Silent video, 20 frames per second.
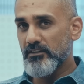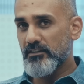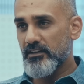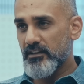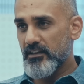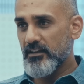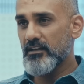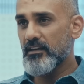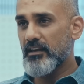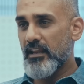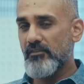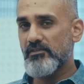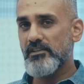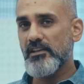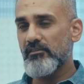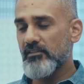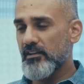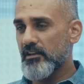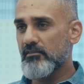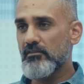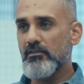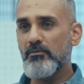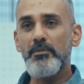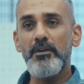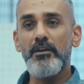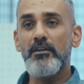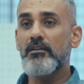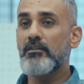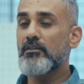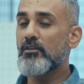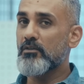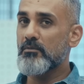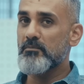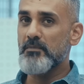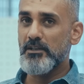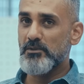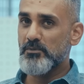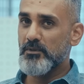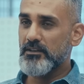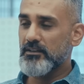critical, life-saving equipment. Don't
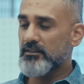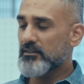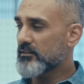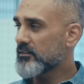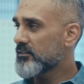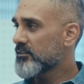mess with it.